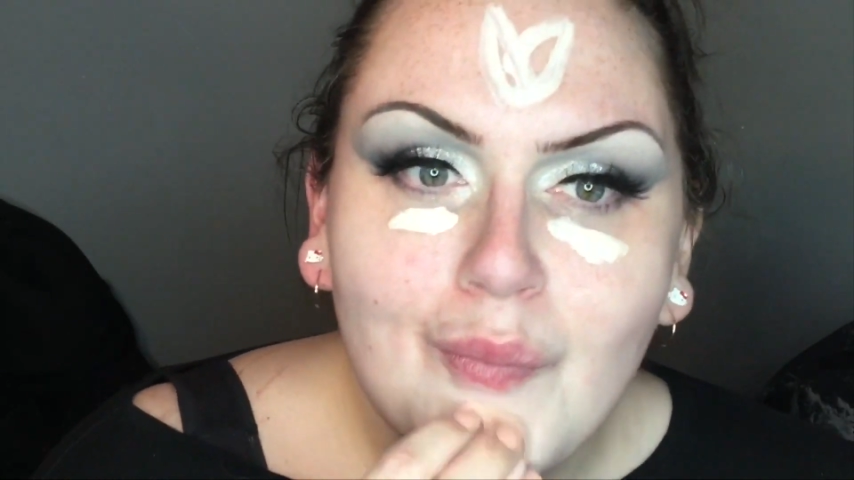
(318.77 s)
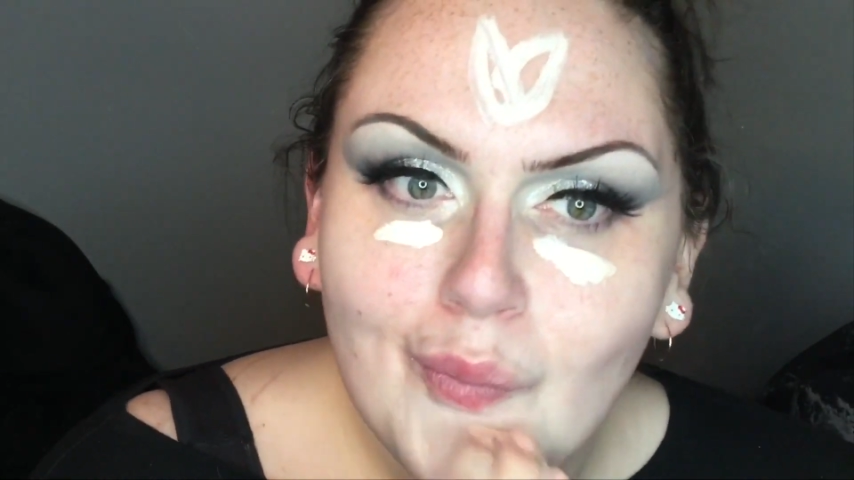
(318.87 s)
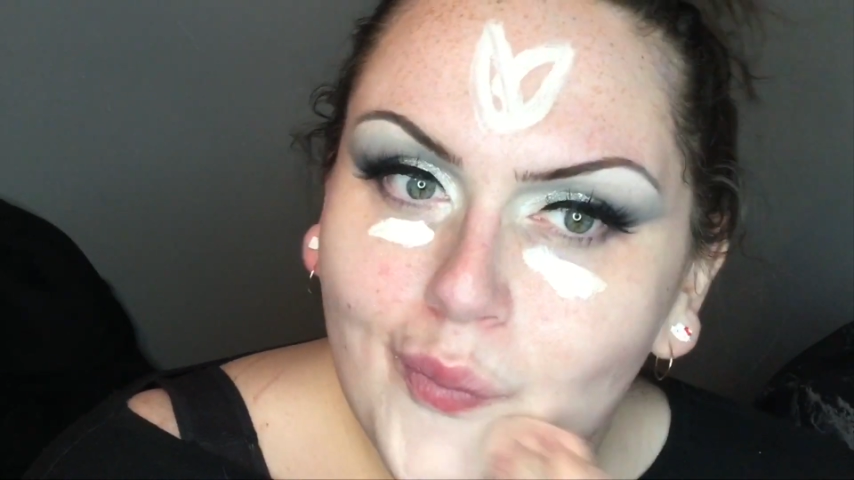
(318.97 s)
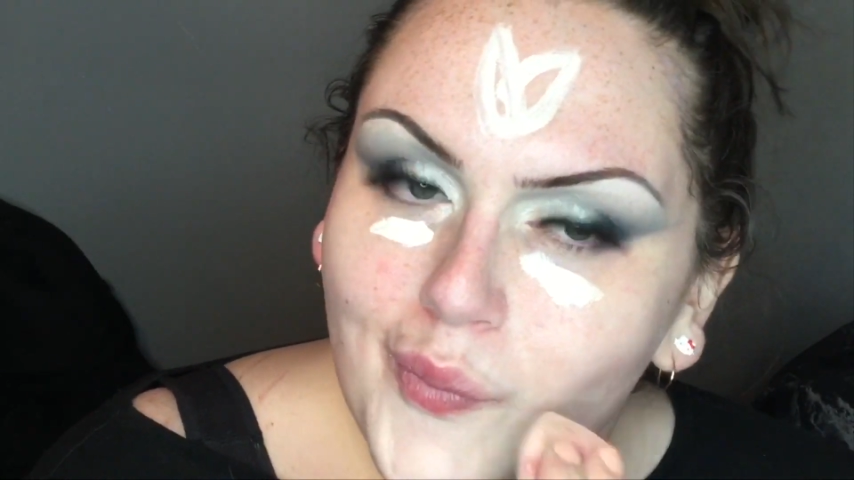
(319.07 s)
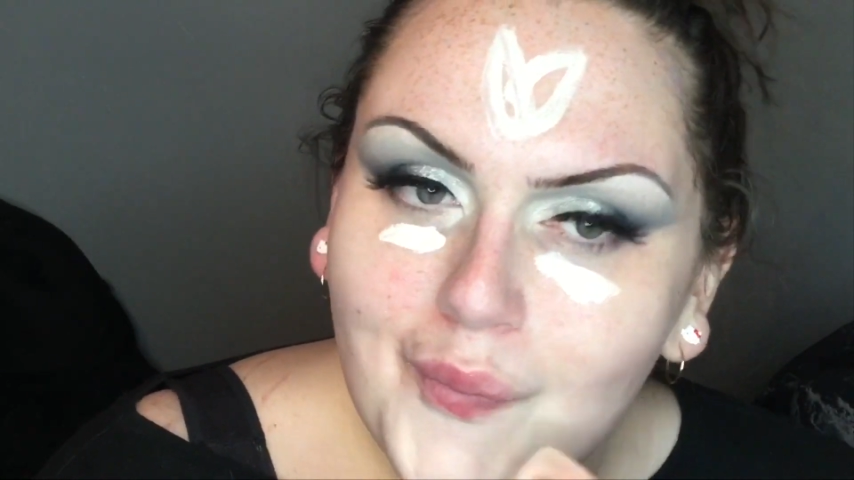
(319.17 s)
on
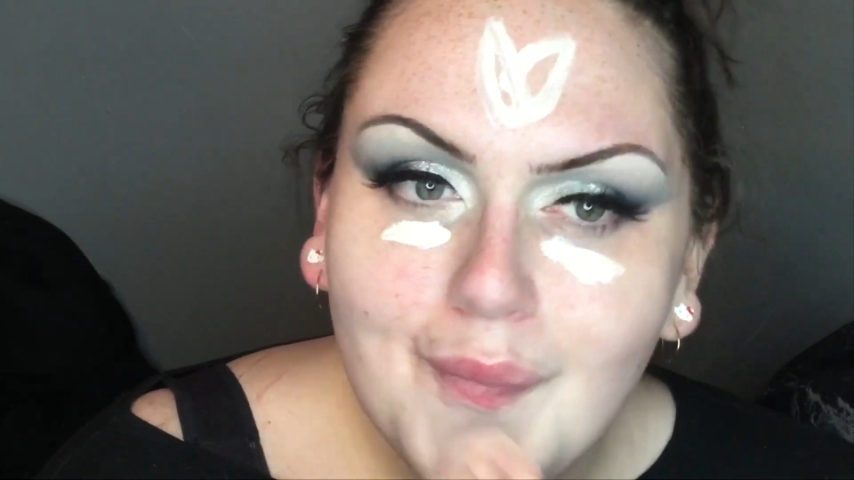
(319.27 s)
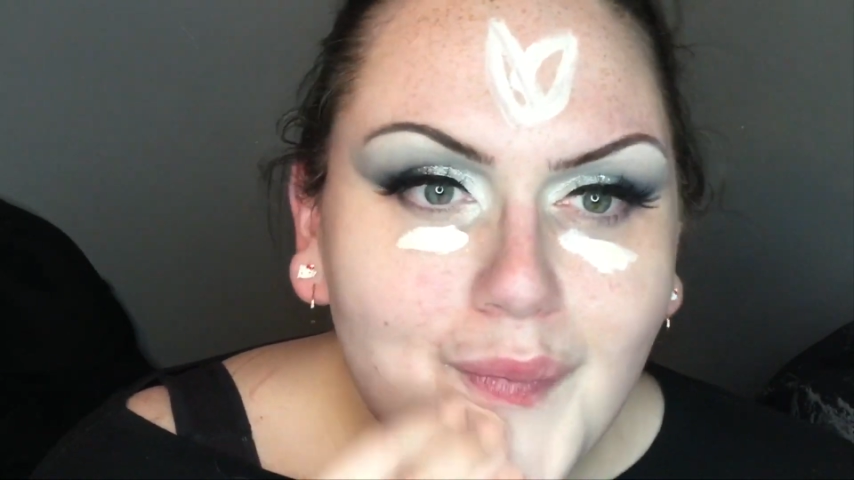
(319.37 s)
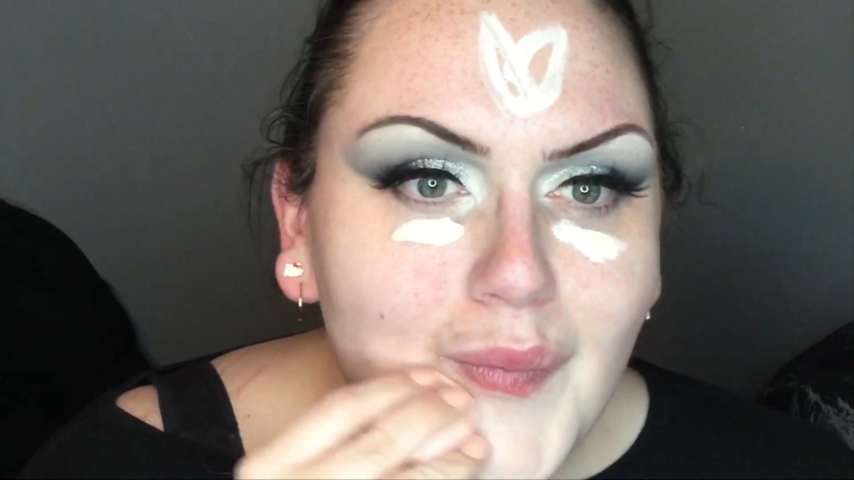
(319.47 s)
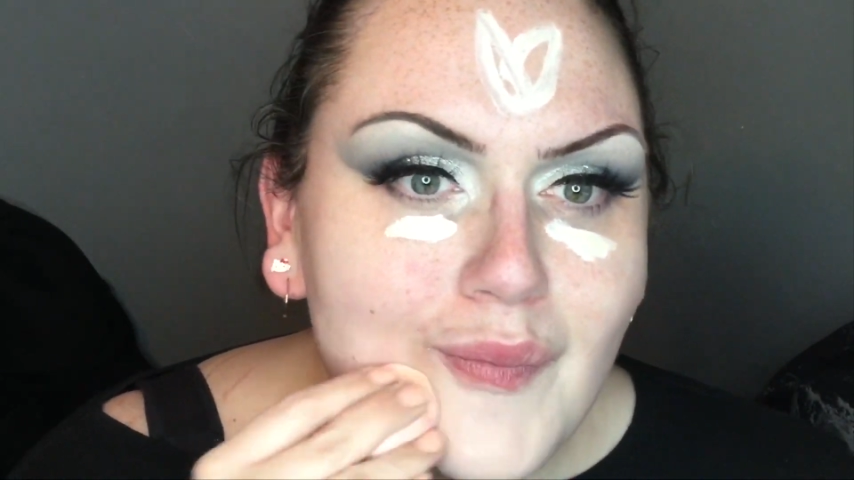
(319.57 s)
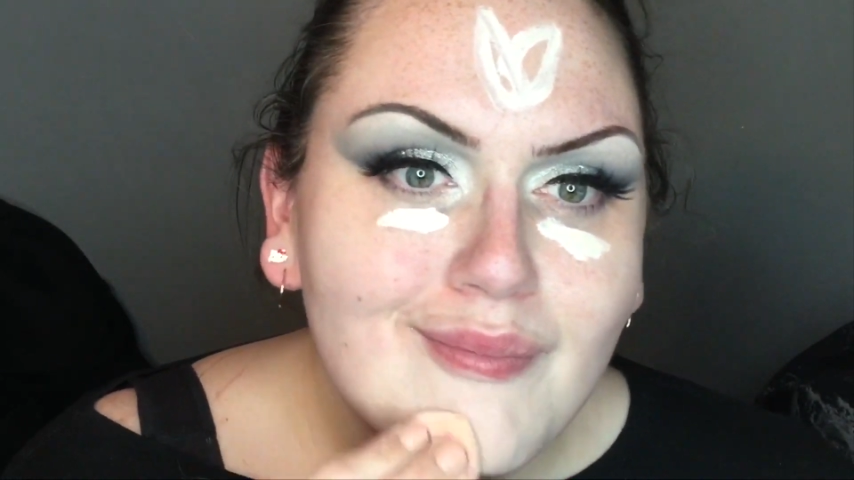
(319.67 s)
my chin, my
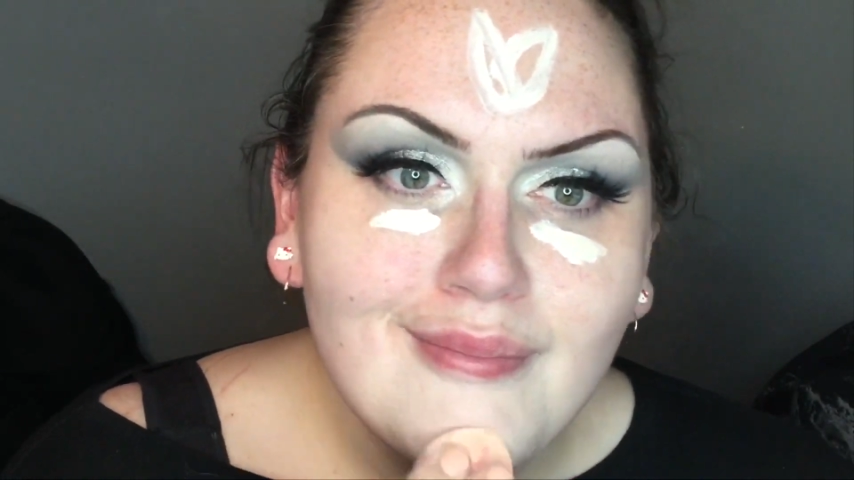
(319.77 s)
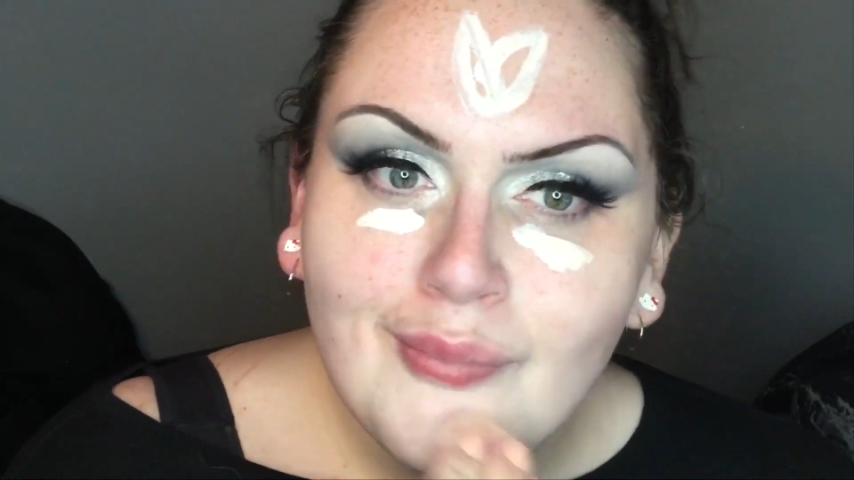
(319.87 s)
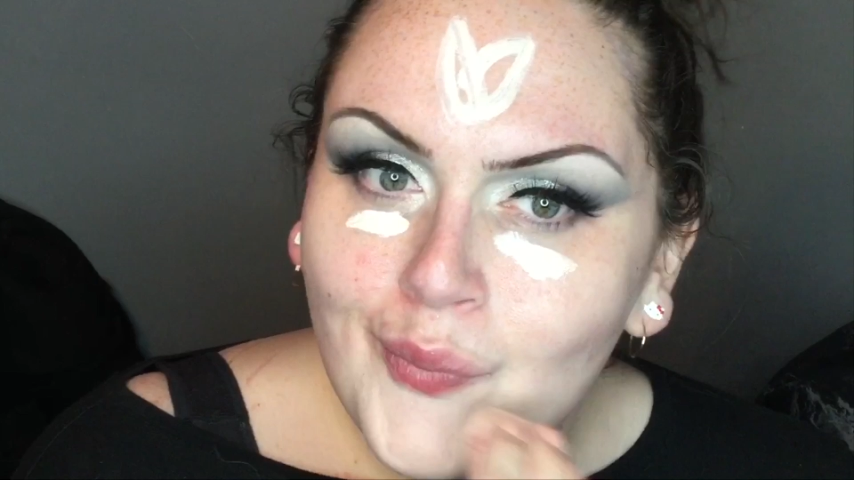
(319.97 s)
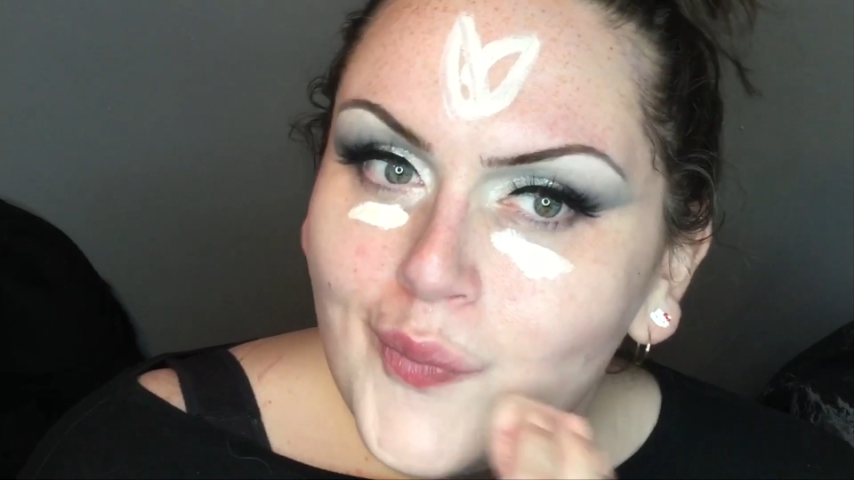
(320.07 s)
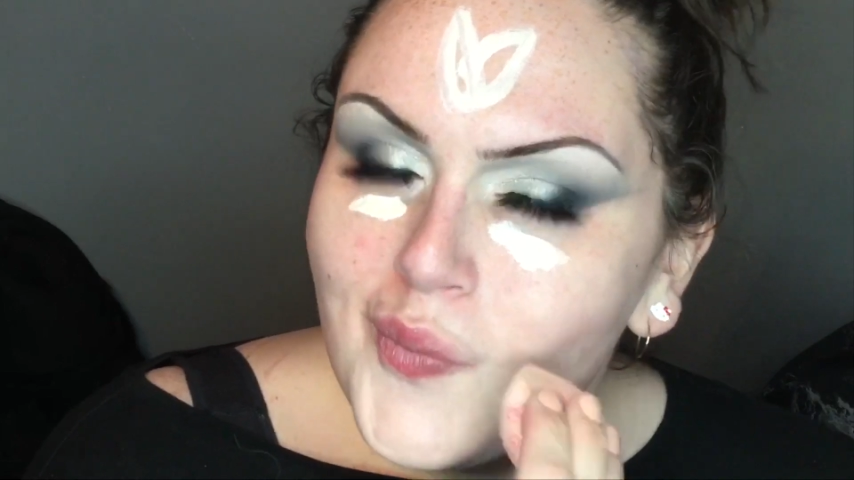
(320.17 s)
forehead,